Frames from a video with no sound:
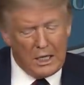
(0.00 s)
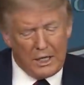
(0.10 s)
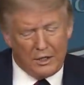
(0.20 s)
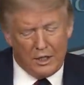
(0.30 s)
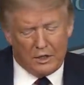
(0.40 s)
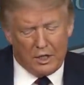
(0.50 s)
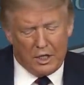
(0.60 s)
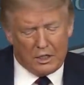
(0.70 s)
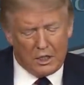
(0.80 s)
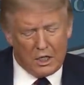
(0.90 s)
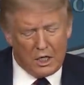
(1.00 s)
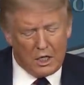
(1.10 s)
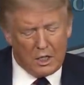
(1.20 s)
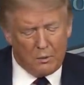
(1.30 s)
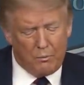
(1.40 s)
I think that
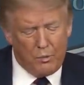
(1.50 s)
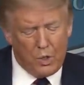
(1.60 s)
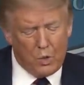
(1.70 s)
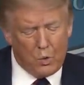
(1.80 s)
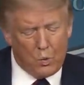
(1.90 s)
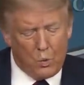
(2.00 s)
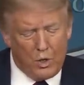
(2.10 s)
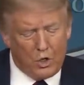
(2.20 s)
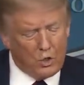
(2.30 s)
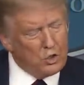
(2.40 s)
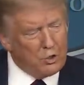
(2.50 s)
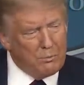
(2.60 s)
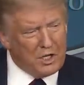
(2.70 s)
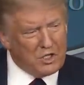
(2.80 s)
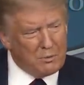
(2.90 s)
uh, we are doing
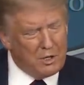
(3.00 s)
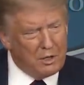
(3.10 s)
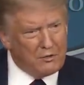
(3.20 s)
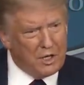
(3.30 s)
tremendous amount of